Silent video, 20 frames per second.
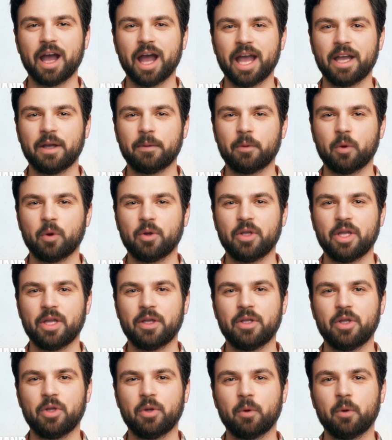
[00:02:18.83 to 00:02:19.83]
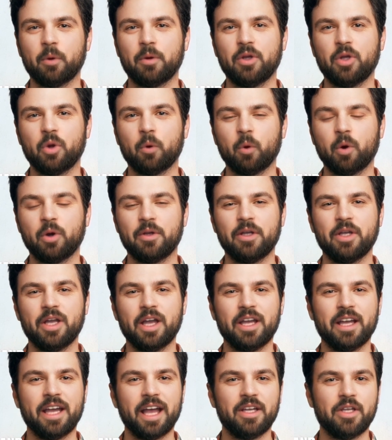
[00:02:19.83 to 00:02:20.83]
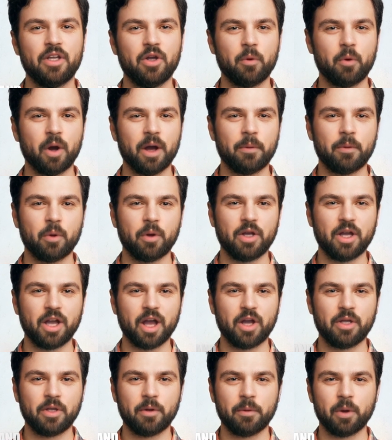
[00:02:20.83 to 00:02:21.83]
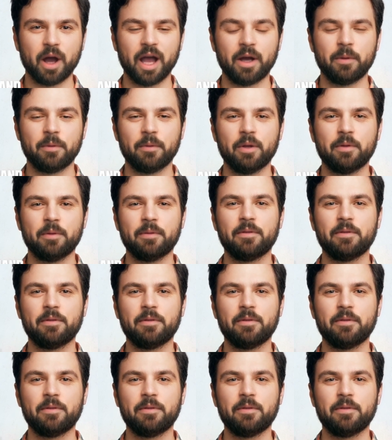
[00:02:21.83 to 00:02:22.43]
and pushing the tool towards the connector while pulling on the pipe.